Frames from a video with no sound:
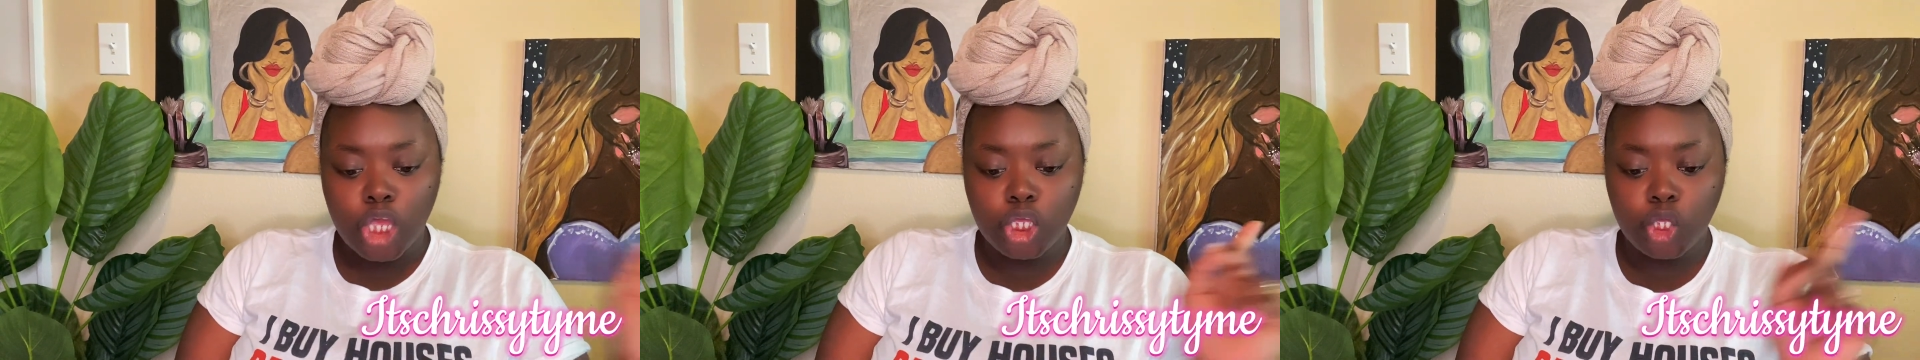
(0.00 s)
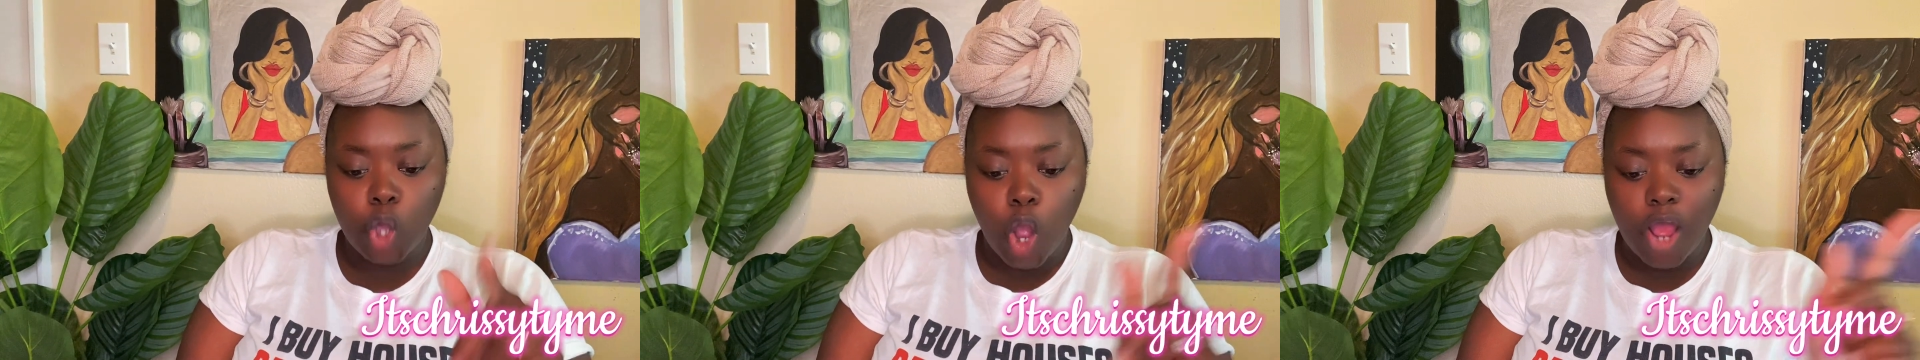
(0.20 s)

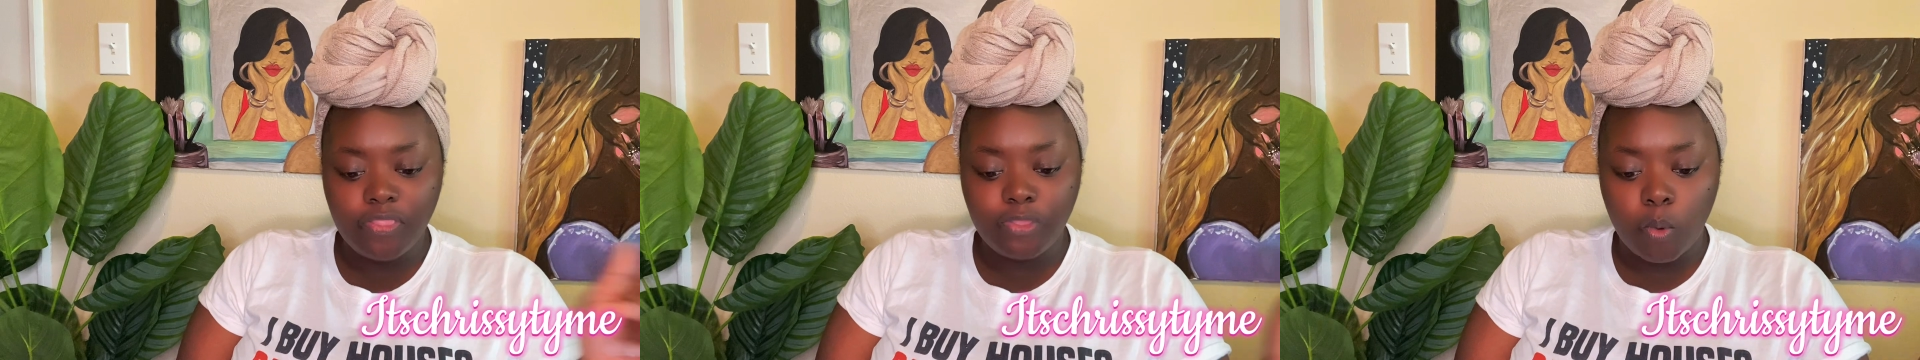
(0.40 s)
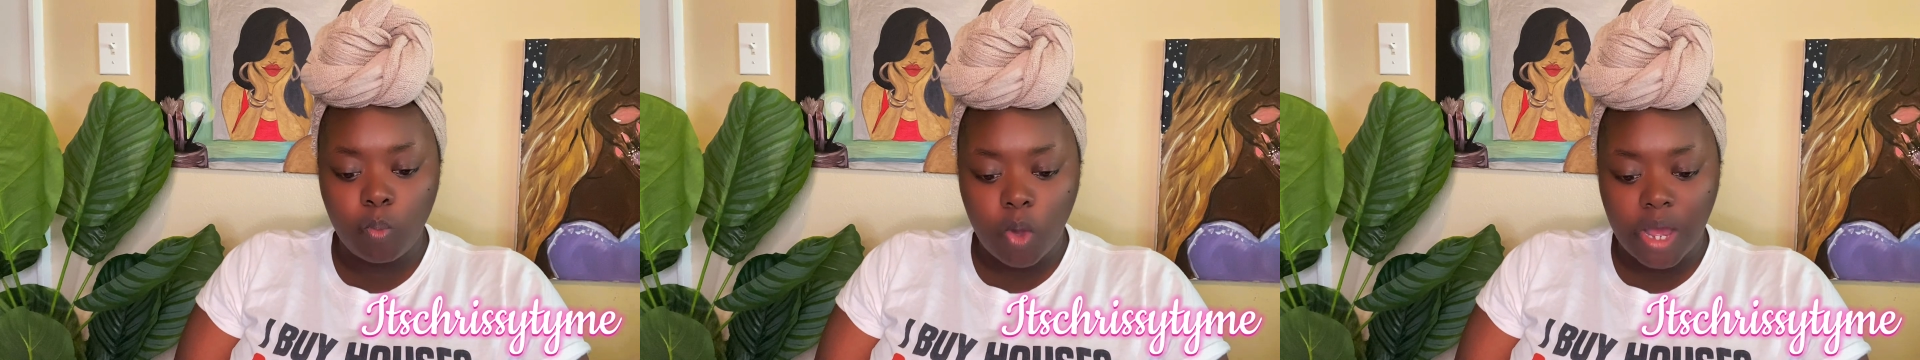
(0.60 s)
You're
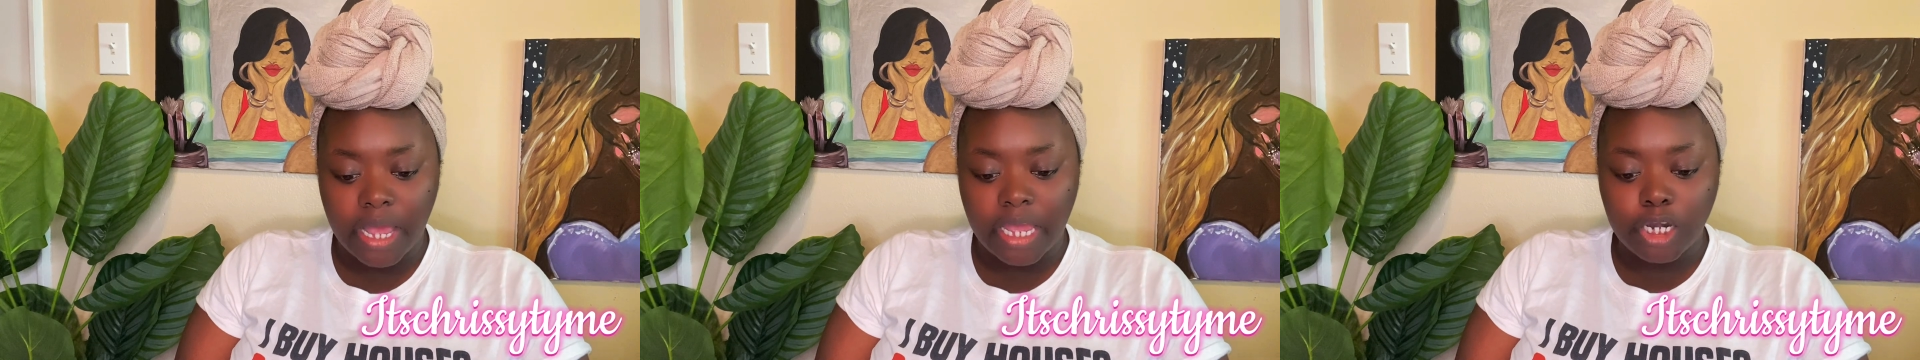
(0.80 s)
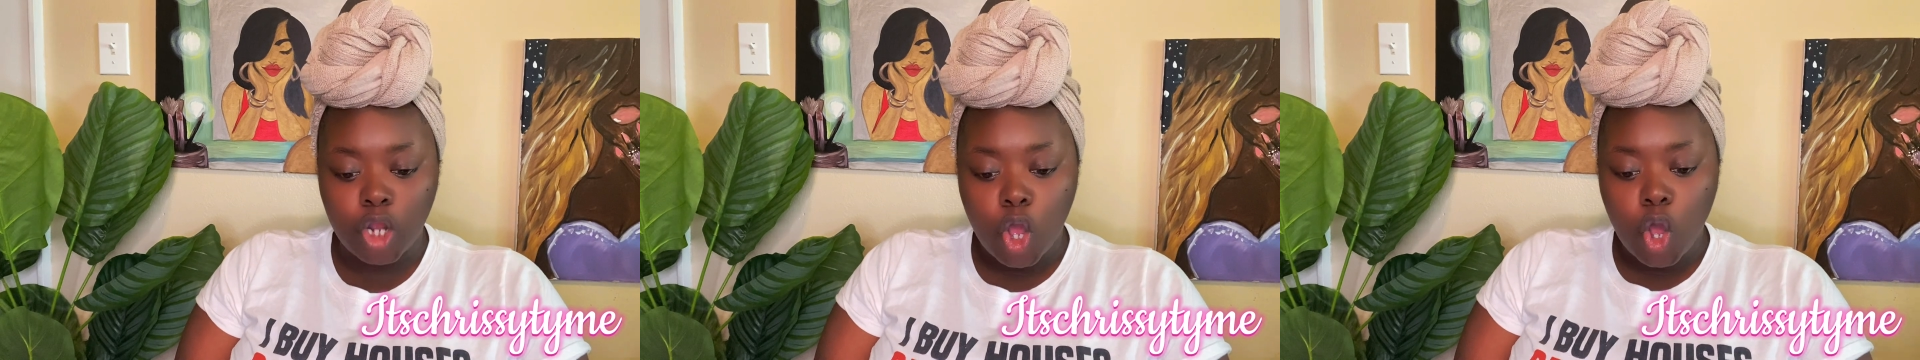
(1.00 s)
the
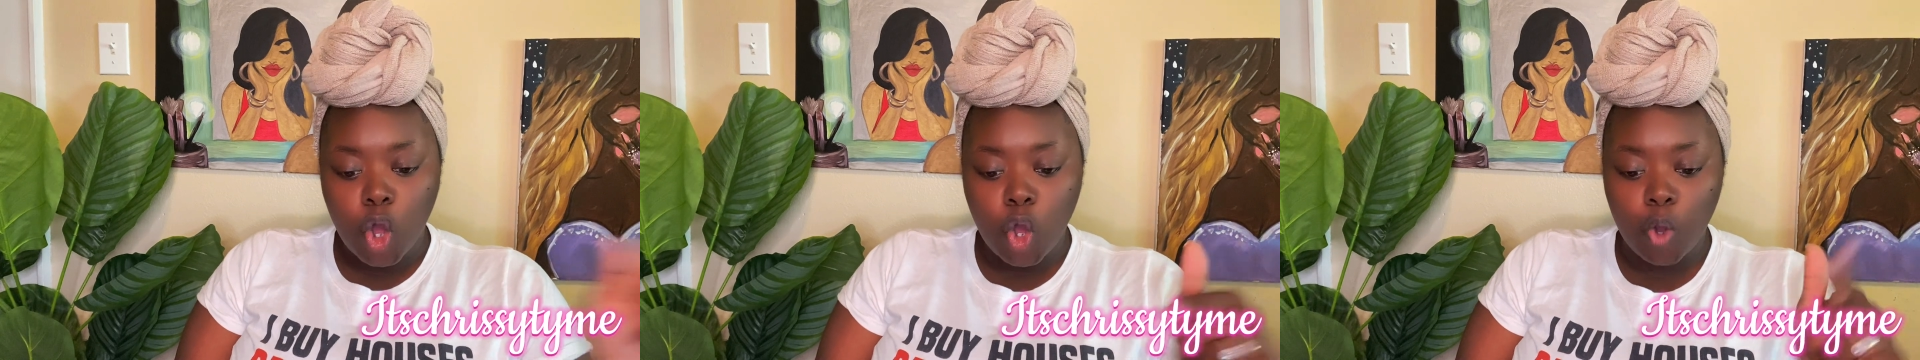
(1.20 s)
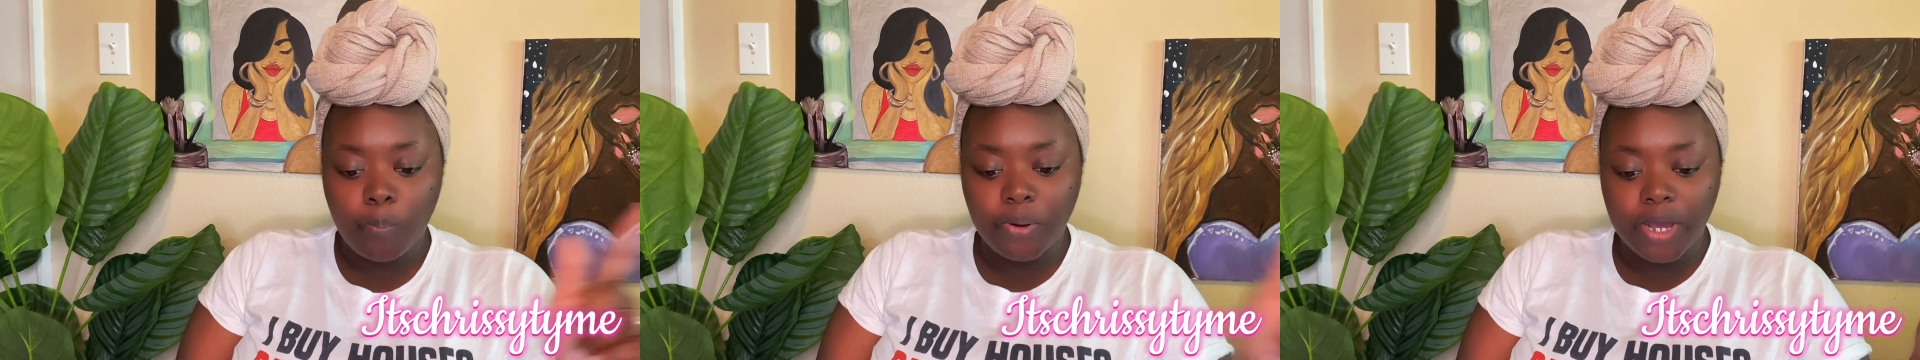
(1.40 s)
one
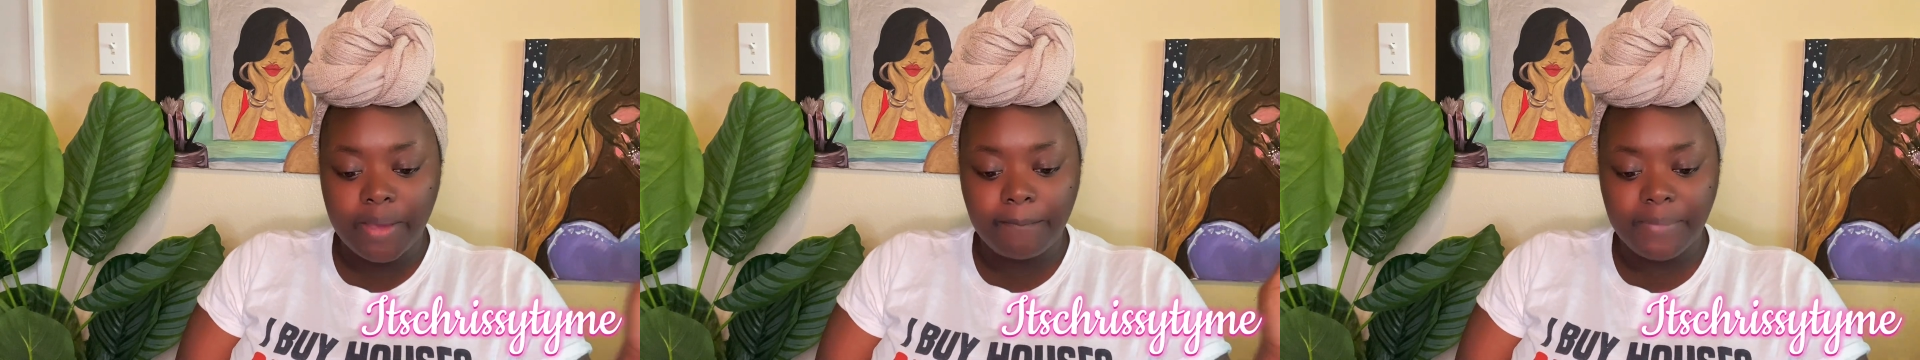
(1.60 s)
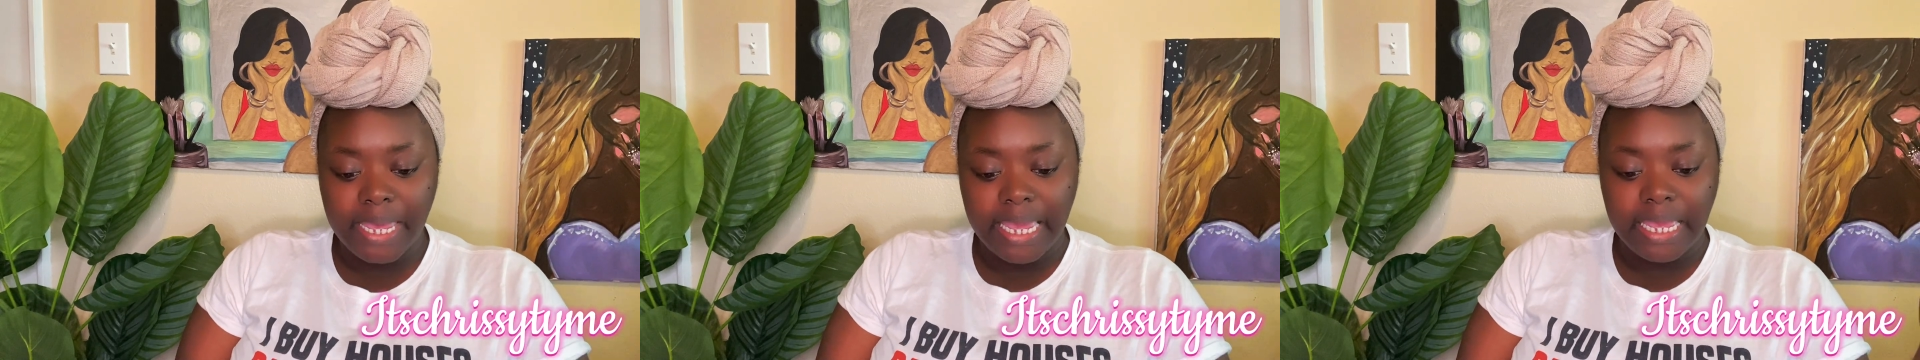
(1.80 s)
who
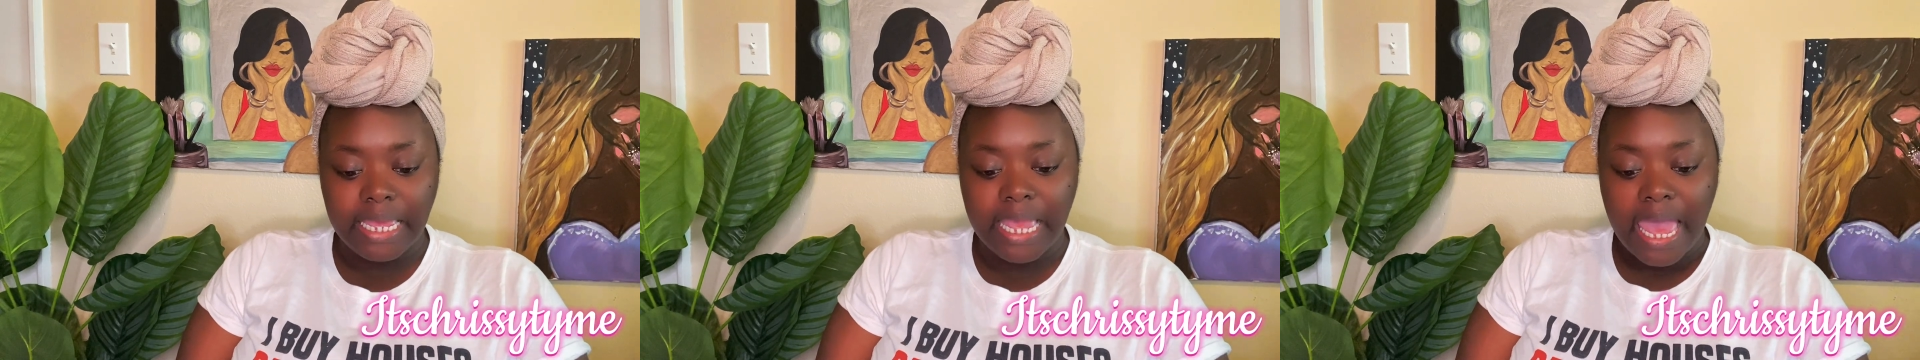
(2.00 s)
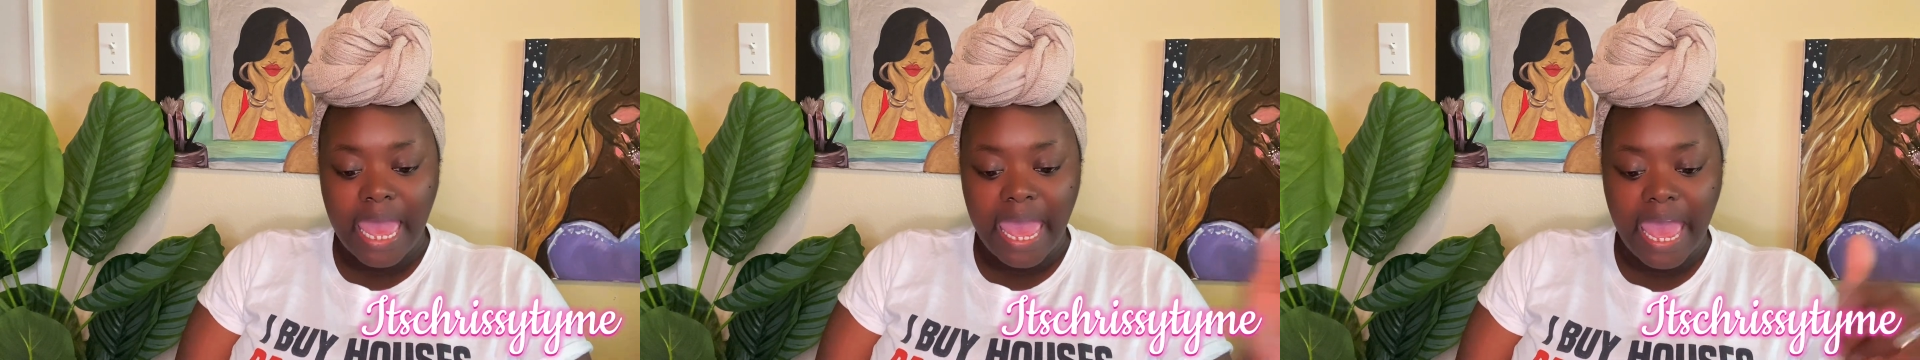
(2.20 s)
put me